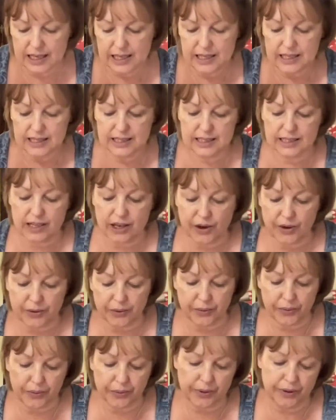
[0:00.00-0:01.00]

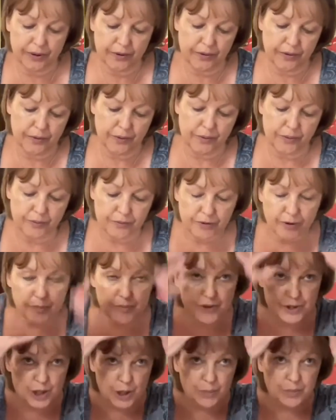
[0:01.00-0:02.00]
So from
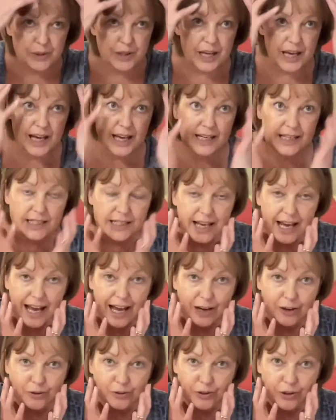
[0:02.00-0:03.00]
the top of the head
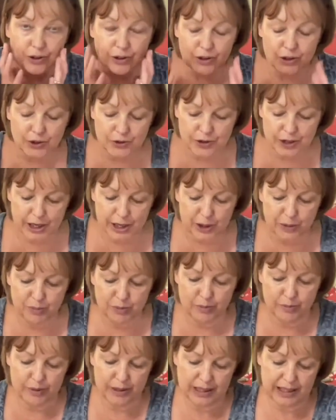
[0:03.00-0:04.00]
down on the Loopy
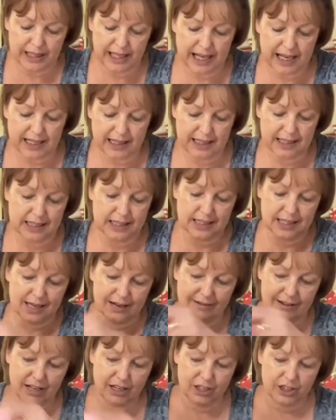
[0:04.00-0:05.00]
Bird, that's the
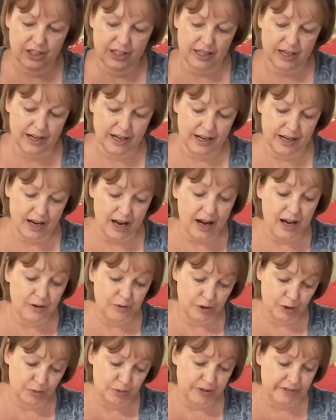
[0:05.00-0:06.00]
direction I
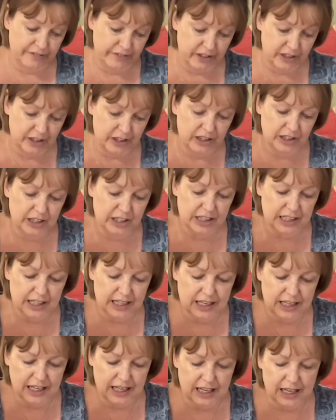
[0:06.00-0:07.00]
would prefer
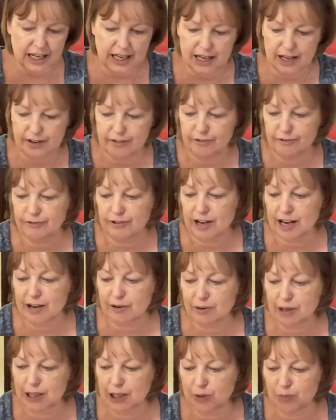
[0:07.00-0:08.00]
for
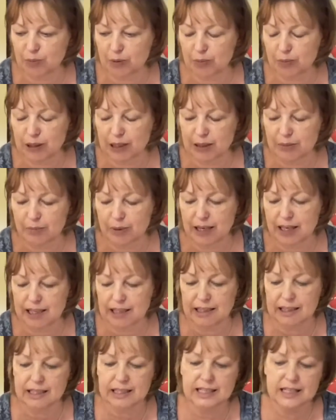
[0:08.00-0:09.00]
our Loopy Bird pattern.
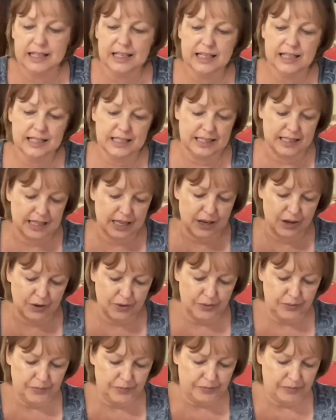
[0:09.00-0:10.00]
So
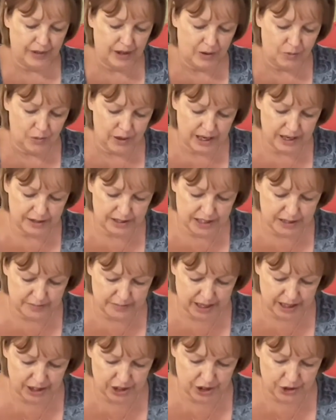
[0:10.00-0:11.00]
we're going to
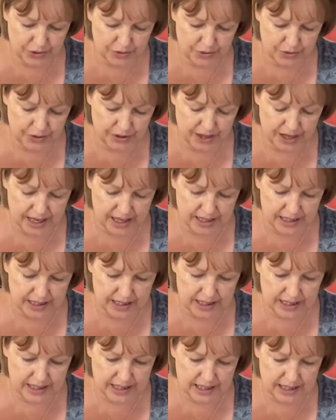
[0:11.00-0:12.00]
make sure that
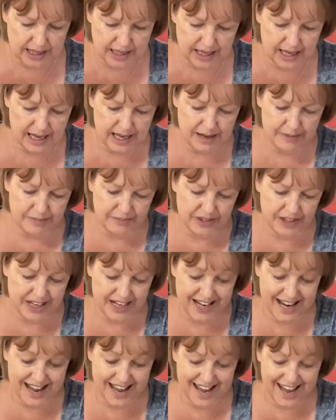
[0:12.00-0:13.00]
the
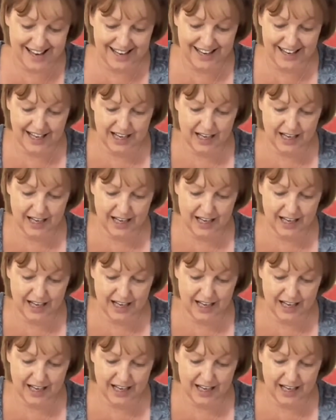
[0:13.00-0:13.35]
neck